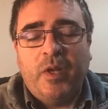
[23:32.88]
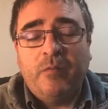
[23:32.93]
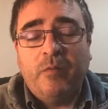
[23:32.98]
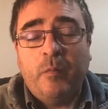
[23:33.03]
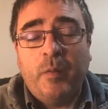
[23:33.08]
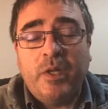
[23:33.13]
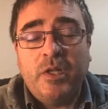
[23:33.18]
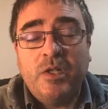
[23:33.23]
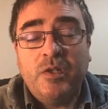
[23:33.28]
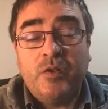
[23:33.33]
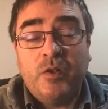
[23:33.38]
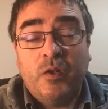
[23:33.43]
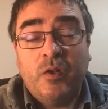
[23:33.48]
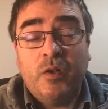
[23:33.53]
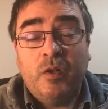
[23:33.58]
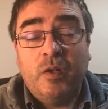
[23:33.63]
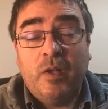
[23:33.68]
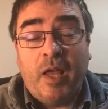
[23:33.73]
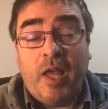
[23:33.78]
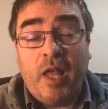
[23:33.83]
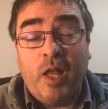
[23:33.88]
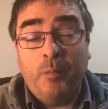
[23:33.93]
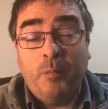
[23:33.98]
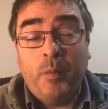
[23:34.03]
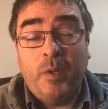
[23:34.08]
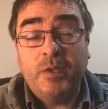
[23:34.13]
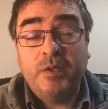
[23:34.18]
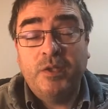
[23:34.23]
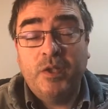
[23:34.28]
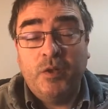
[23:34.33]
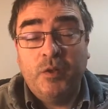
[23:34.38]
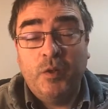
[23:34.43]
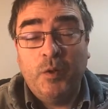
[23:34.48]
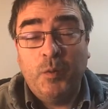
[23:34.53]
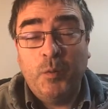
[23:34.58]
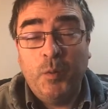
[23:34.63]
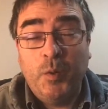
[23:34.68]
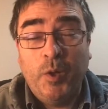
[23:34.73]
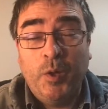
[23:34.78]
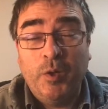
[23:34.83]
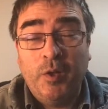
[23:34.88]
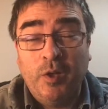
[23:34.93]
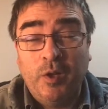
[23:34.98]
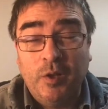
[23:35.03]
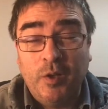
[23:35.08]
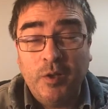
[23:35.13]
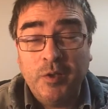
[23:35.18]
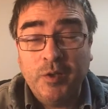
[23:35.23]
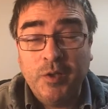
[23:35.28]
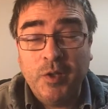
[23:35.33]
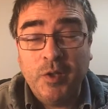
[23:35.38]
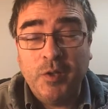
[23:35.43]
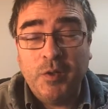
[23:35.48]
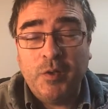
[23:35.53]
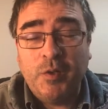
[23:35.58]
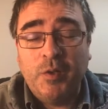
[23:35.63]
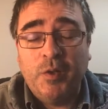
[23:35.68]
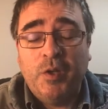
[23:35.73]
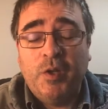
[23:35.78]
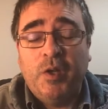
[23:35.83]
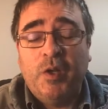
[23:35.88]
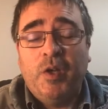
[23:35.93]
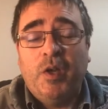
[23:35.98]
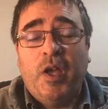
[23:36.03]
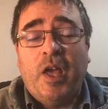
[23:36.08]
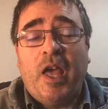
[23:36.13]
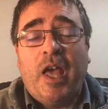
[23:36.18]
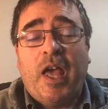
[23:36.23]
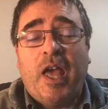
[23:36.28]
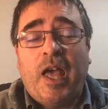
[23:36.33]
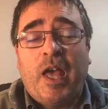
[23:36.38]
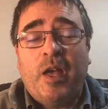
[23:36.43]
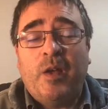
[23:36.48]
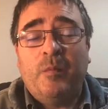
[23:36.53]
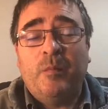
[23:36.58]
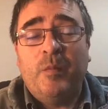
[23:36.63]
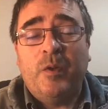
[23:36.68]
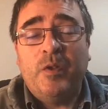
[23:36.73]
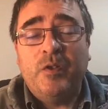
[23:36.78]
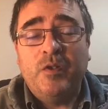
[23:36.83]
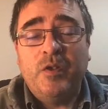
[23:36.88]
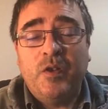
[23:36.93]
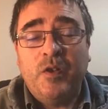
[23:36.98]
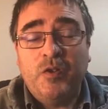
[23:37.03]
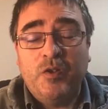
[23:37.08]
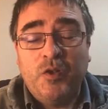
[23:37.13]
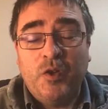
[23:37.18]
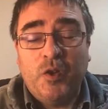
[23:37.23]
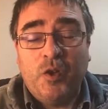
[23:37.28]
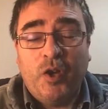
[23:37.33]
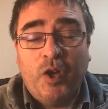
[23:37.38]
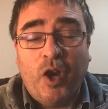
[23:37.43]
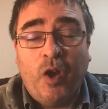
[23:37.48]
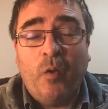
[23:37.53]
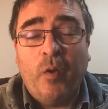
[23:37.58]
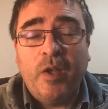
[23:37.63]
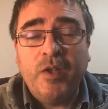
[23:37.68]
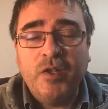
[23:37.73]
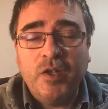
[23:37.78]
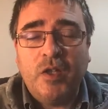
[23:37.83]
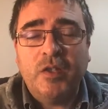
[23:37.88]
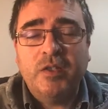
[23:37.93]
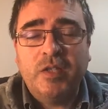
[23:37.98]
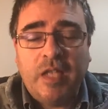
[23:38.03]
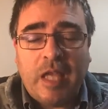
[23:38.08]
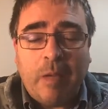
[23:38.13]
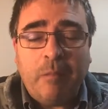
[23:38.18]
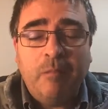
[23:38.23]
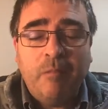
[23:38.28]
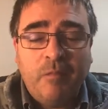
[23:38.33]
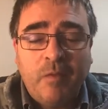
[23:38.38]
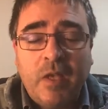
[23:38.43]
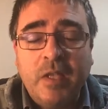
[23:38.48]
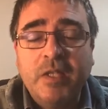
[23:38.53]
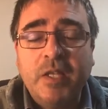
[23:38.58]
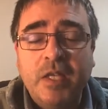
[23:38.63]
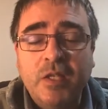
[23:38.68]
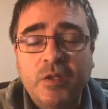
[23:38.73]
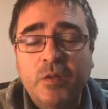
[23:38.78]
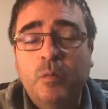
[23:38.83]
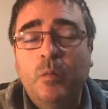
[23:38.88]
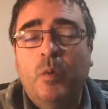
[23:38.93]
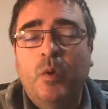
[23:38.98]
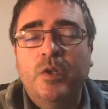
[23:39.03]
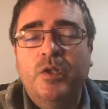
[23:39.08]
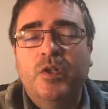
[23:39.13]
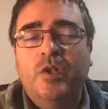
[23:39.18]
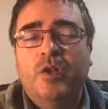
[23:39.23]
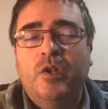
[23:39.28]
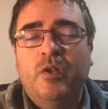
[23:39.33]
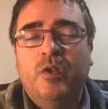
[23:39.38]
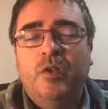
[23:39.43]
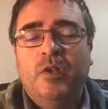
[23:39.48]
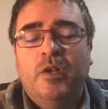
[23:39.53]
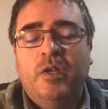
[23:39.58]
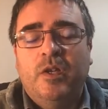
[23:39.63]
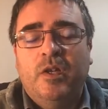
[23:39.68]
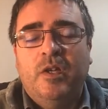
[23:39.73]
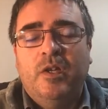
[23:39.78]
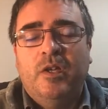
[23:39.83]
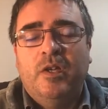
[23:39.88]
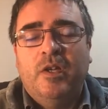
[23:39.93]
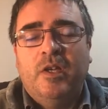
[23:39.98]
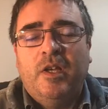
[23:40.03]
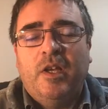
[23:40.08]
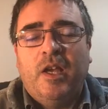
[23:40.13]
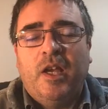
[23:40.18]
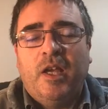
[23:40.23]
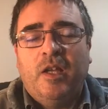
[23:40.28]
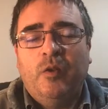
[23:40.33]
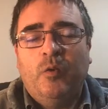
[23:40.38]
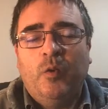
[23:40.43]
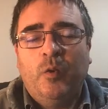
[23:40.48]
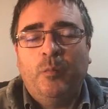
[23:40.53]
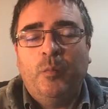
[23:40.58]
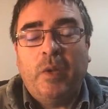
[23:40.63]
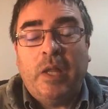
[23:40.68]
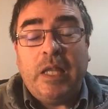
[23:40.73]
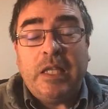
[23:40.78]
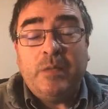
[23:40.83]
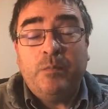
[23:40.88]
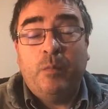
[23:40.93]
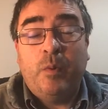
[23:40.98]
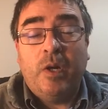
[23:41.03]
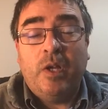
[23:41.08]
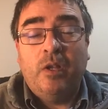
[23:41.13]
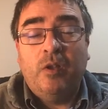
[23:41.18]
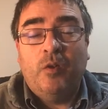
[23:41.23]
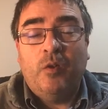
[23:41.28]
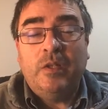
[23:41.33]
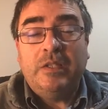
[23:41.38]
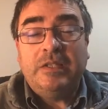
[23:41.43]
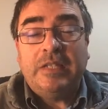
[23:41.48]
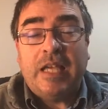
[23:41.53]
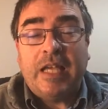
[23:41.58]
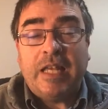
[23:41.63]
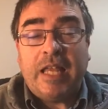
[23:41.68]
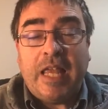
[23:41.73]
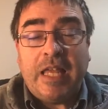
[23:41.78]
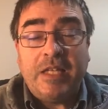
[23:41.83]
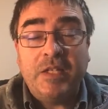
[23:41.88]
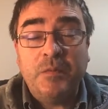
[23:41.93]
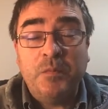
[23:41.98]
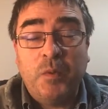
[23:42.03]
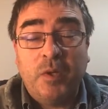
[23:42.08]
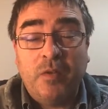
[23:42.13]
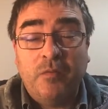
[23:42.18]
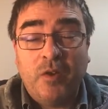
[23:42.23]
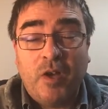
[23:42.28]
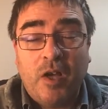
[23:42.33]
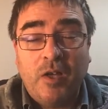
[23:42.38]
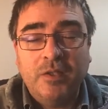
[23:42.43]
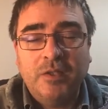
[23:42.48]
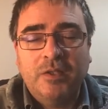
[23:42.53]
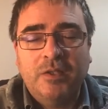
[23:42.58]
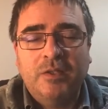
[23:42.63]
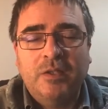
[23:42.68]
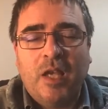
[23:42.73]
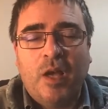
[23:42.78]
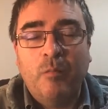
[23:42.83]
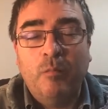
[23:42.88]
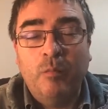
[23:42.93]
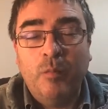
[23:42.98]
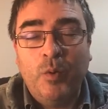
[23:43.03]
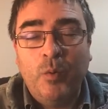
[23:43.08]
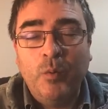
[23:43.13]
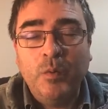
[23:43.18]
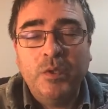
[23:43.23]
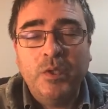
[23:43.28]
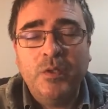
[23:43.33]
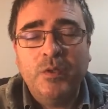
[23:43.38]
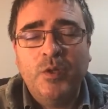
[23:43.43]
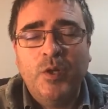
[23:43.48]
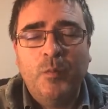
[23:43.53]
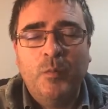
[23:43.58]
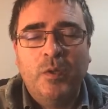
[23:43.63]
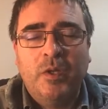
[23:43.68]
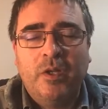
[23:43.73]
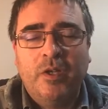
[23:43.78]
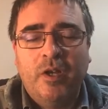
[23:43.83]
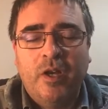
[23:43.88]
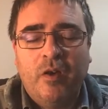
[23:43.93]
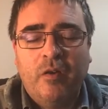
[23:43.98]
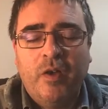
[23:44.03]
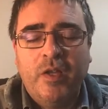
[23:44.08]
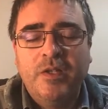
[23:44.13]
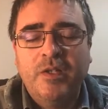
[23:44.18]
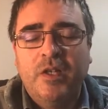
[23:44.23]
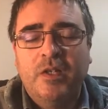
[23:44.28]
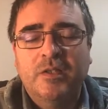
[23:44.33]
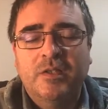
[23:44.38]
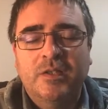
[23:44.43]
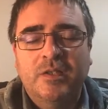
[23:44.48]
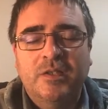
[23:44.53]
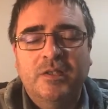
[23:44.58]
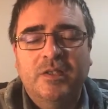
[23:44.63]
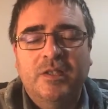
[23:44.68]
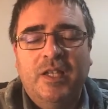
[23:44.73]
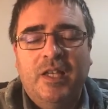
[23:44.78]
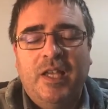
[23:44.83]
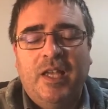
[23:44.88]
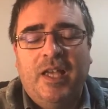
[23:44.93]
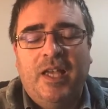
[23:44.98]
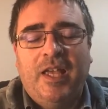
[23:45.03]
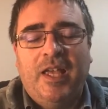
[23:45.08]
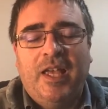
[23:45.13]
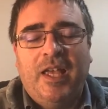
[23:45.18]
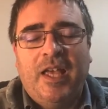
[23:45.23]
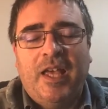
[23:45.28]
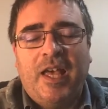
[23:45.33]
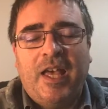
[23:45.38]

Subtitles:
And Lord, whenever we struggle, help us to know who to look to. To encourage us to keep facing towards you. And Lord, please bring alongside each one of us a Moses who will encourage us.